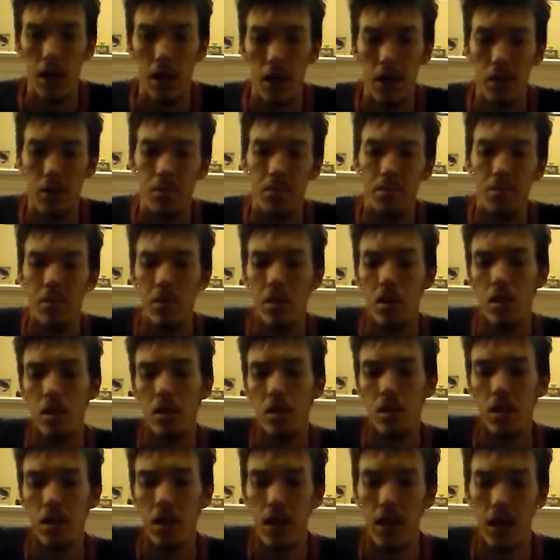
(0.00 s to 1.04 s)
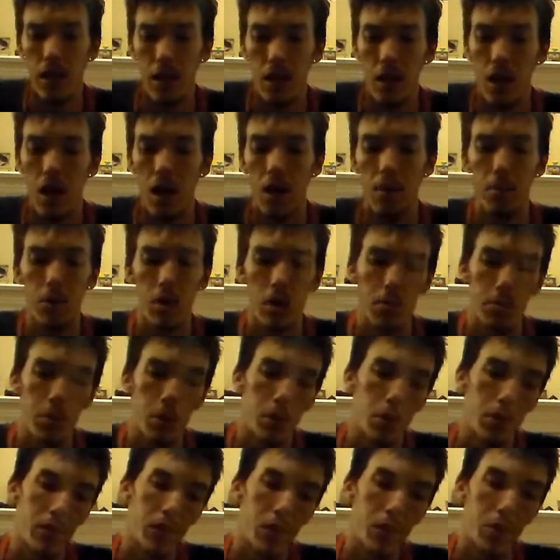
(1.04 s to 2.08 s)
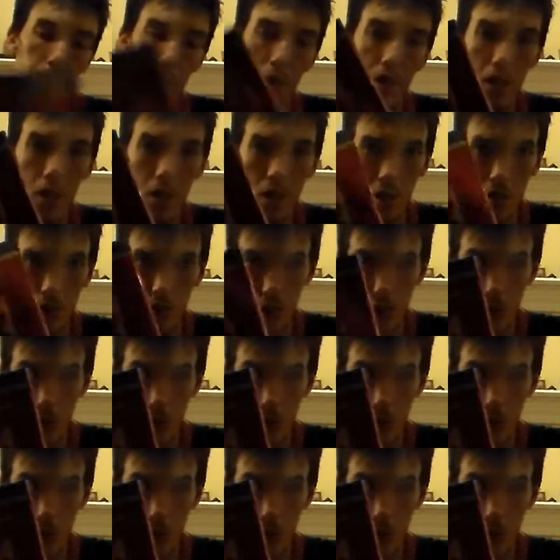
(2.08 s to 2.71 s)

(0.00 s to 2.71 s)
Hi. Tonight I'm going to be reviewing